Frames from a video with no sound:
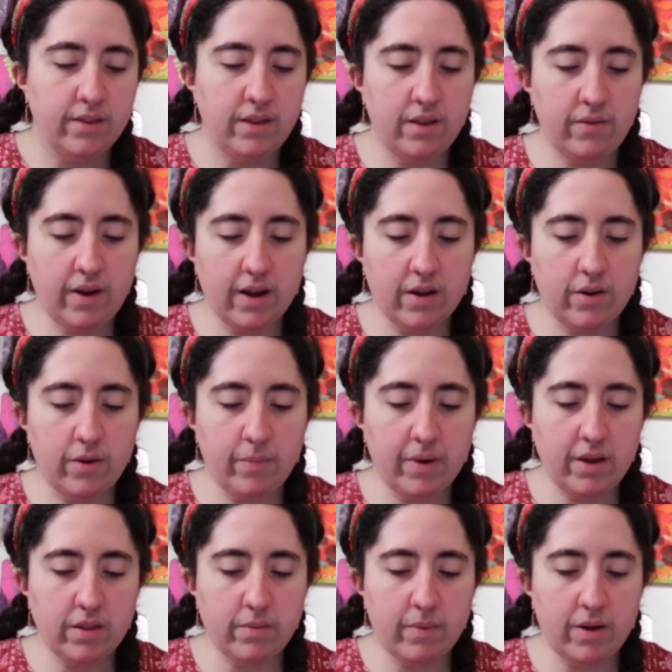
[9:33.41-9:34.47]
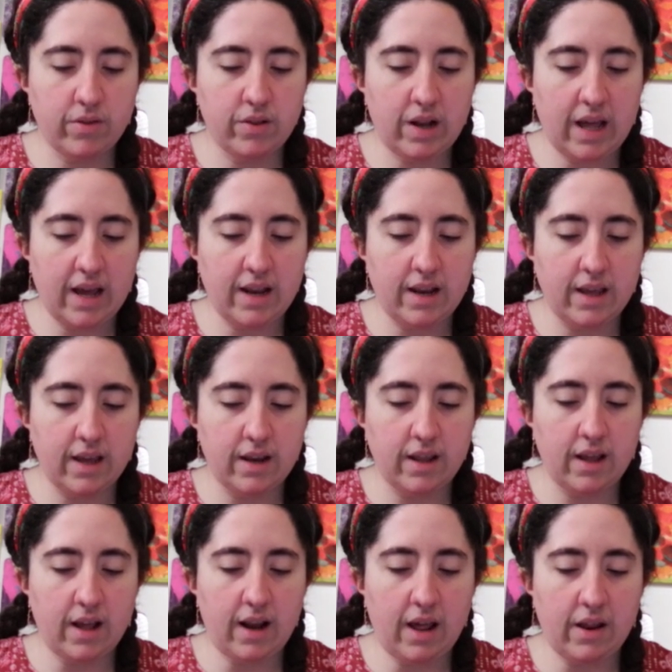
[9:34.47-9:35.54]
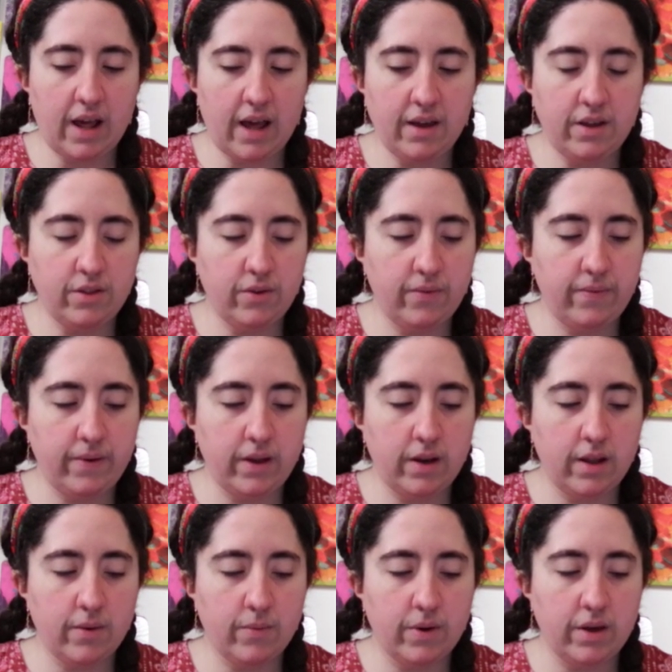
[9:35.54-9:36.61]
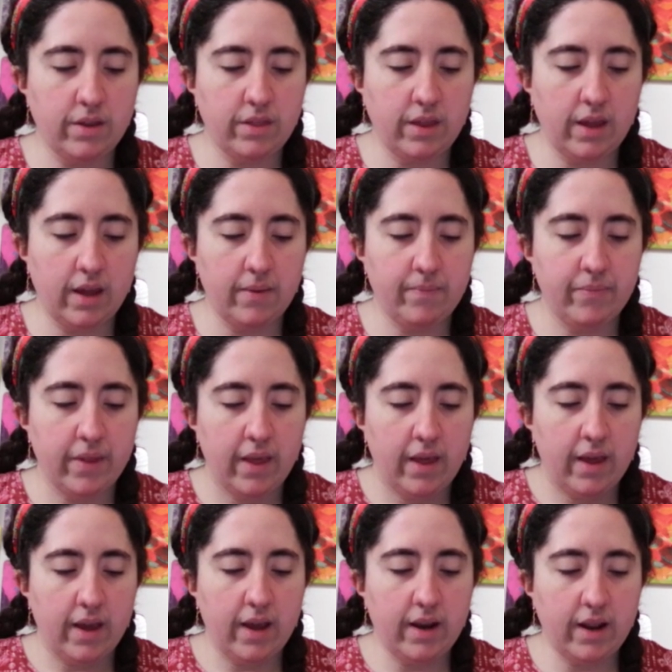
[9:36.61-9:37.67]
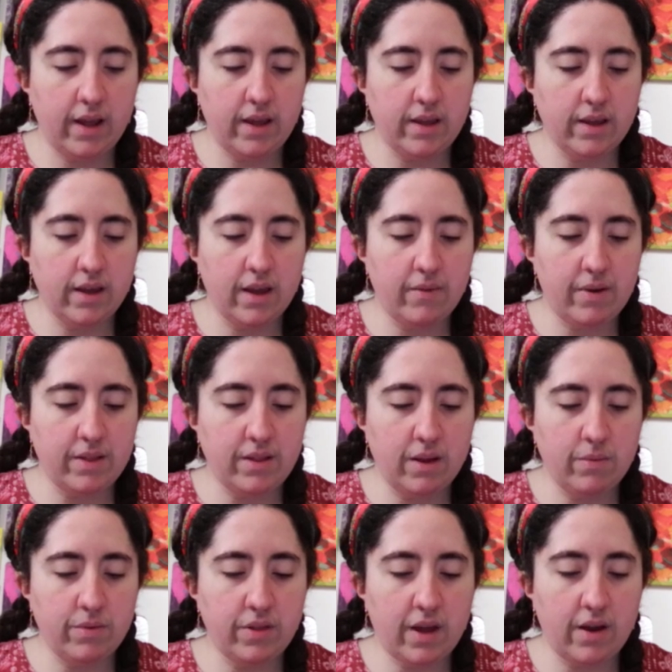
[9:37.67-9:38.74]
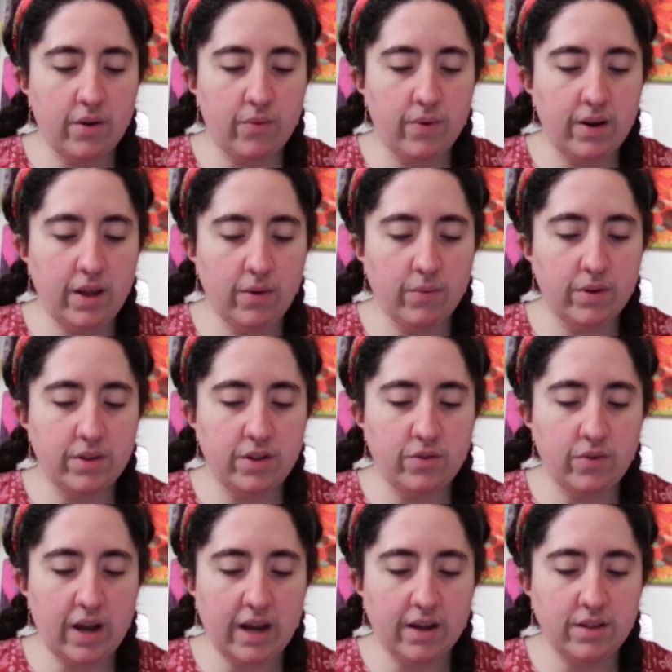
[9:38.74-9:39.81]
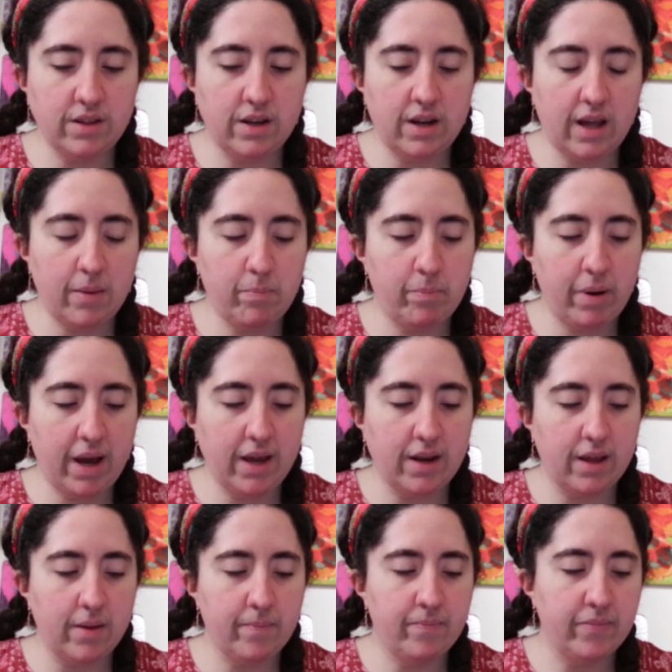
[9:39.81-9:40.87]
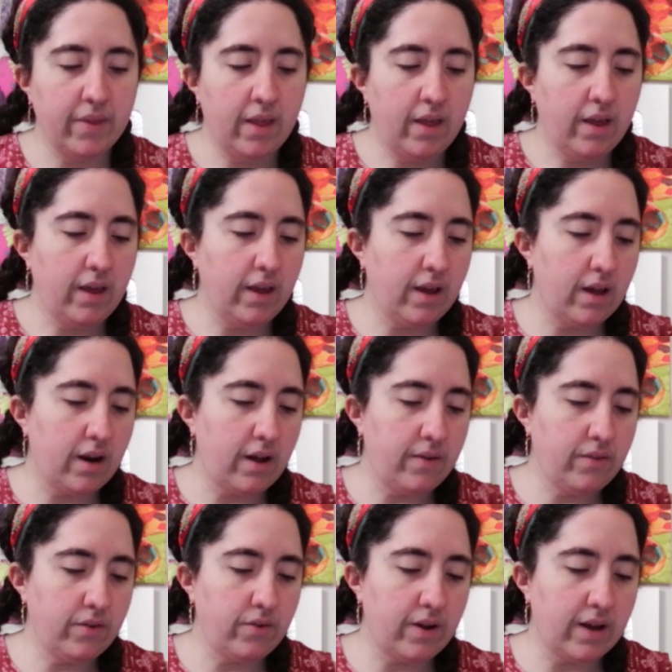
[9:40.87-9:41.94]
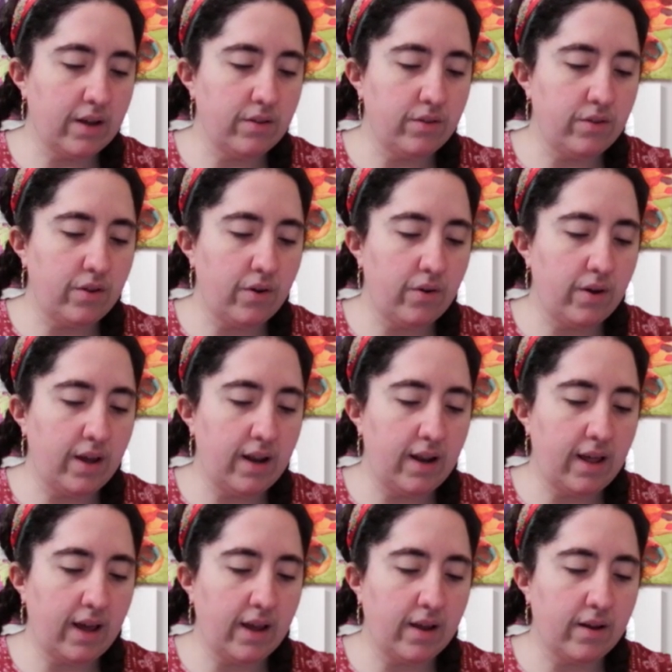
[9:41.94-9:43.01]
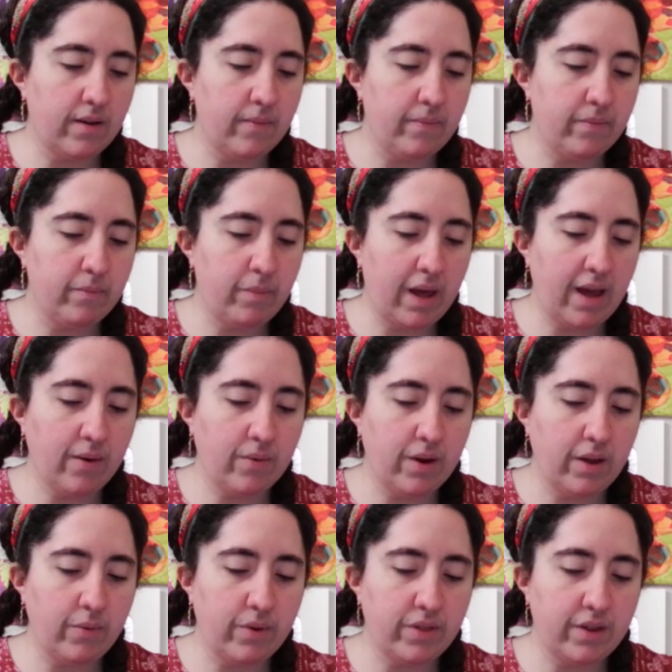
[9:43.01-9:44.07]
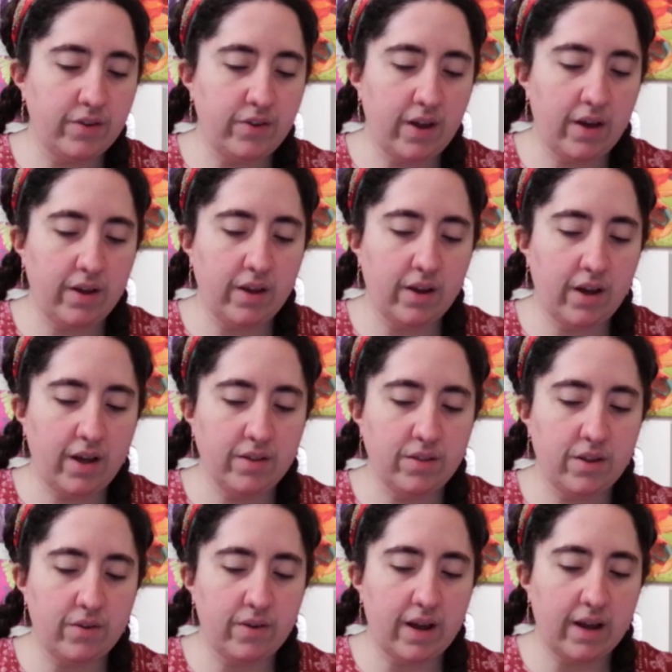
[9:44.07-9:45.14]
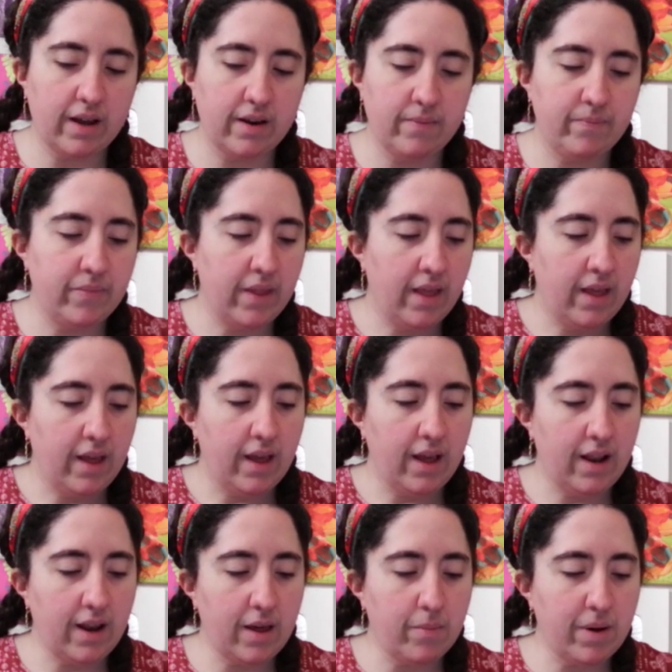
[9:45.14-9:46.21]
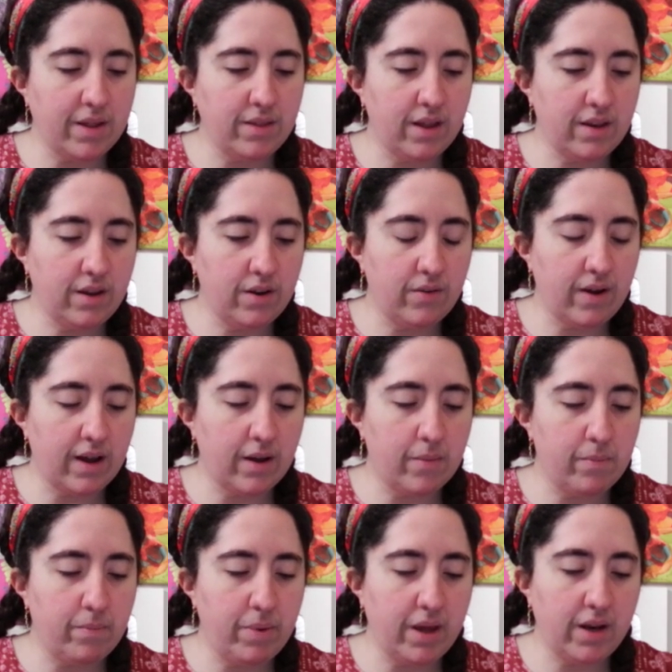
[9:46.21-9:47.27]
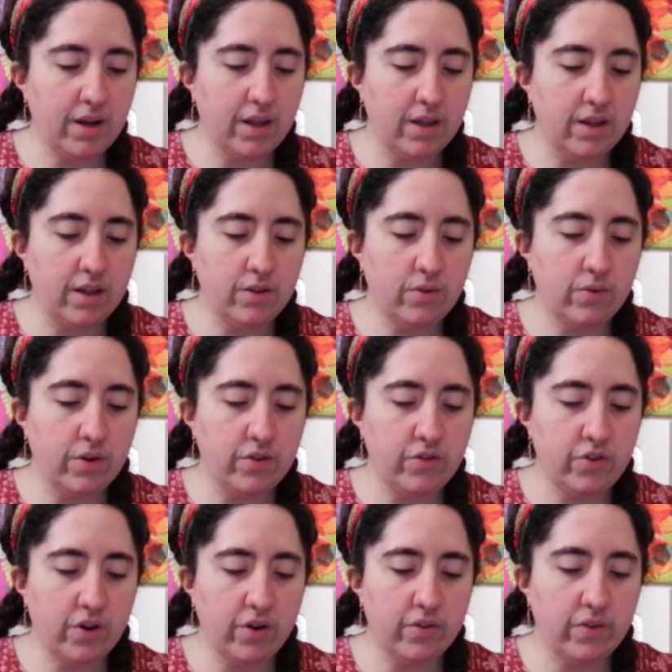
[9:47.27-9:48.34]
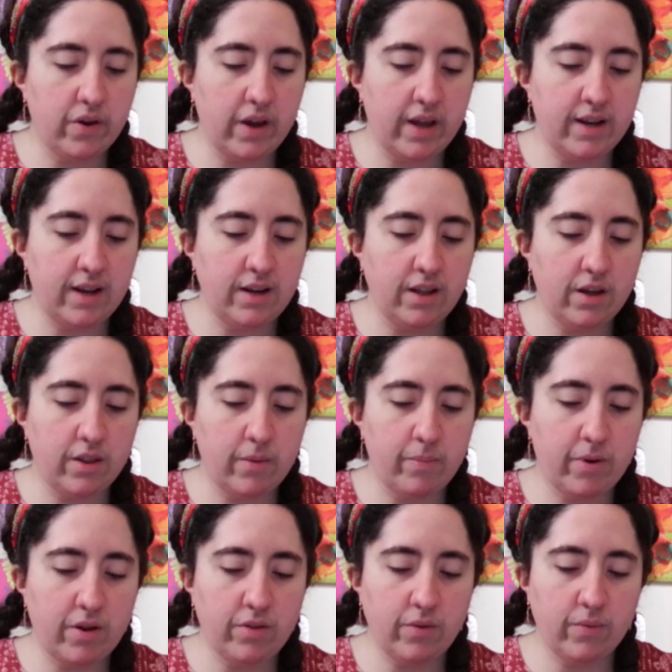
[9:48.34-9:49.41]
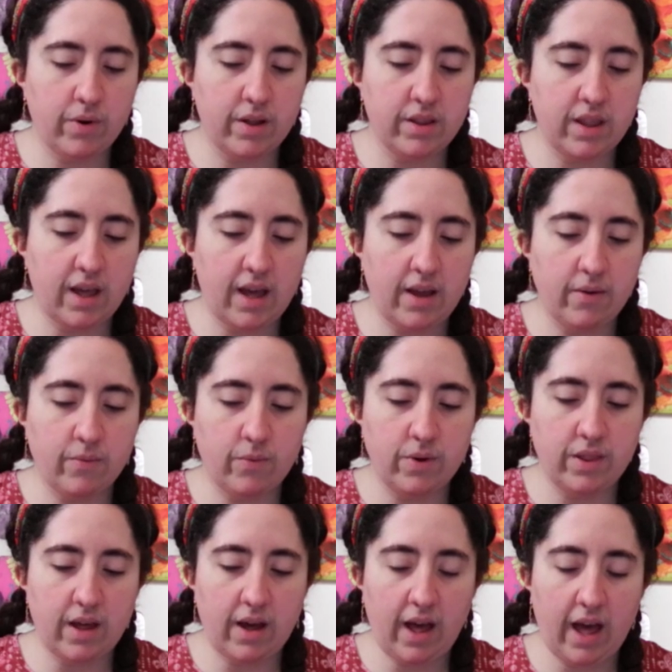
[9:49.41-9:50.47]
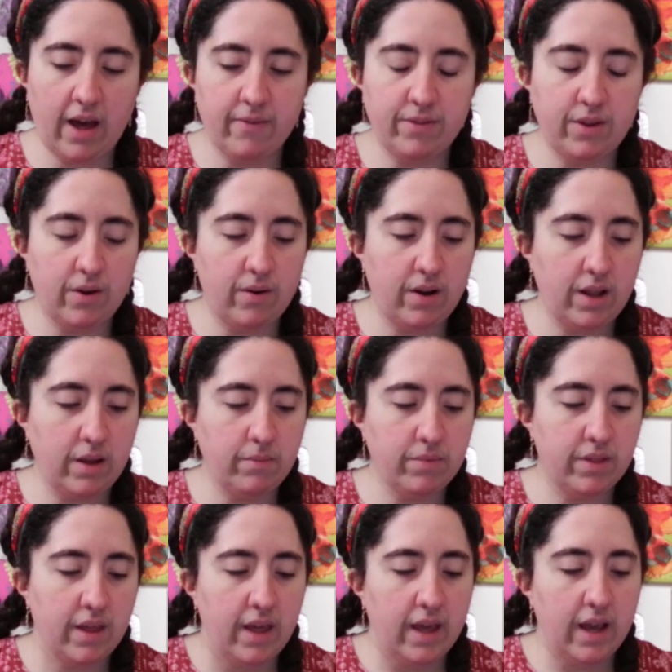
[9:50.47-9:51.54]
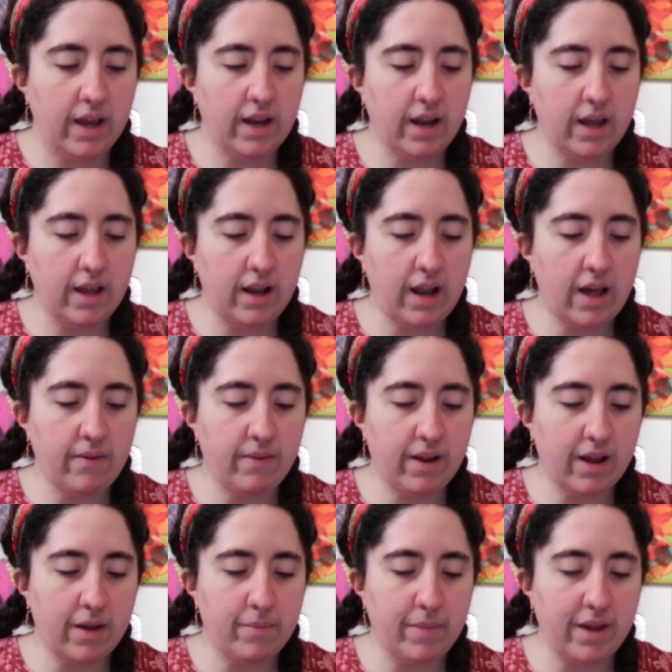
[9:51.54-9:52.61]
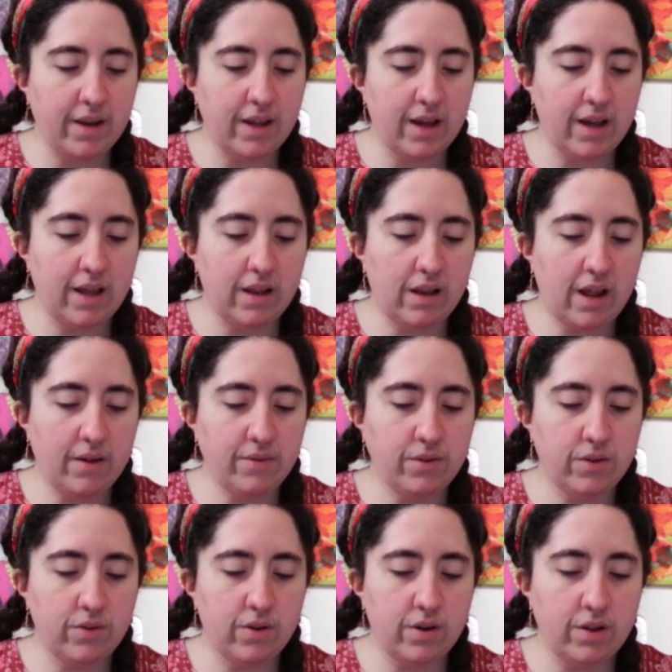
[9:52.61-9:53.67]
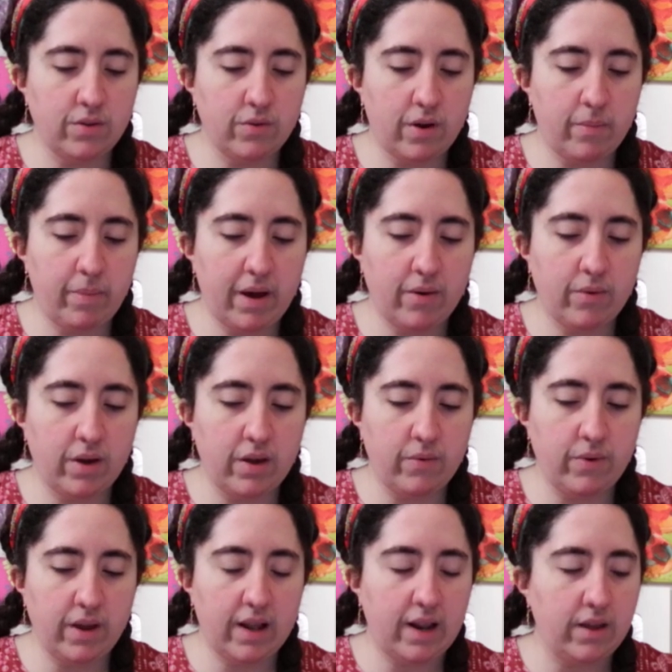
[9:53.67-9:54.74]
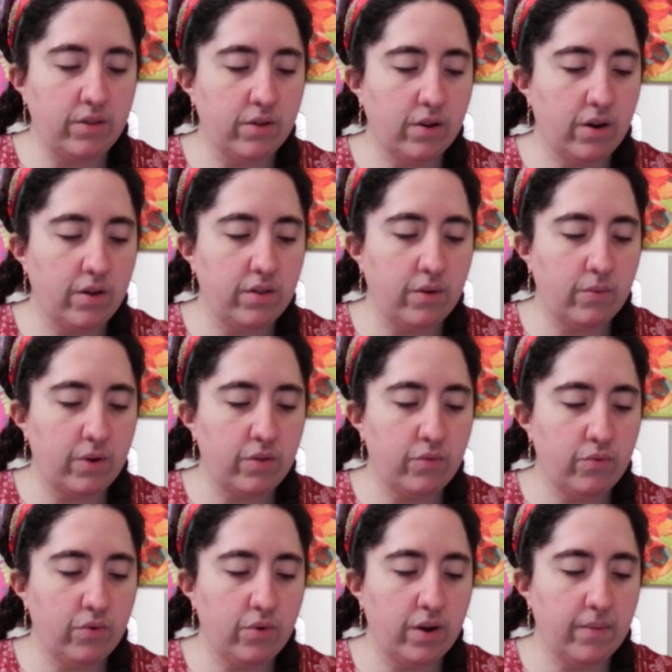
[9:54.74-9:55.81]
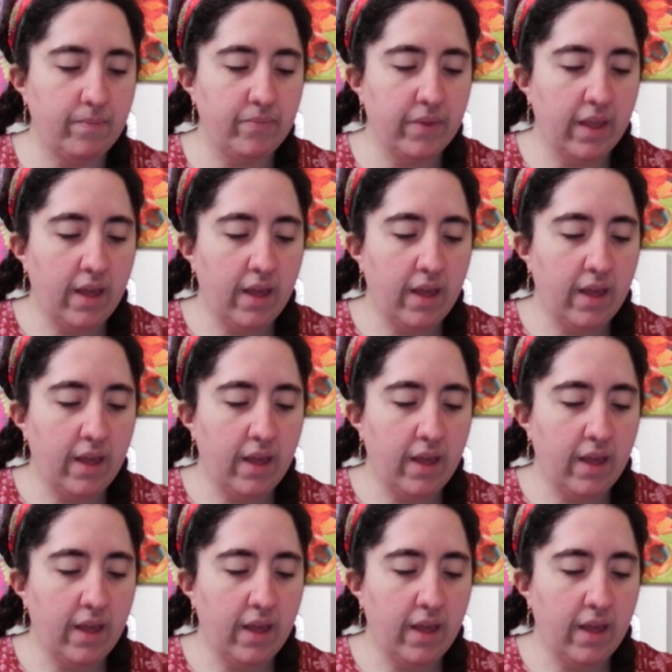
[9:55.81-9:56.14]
The dragon opened his mouth slightly, and he allowed Ahi to feed him with his hand, and Ahi gave a deep sigh of relief when the dragon did not bite him. He got off the dragon's nose, and like back when he was a child, he hugged the dragon, and like by then the dragon bit him into his shoulder, and any other person who had died without half their limbs, and Ahi laughed like a maniac, and his glasses turned into a pout when he realized his clothing was ruined.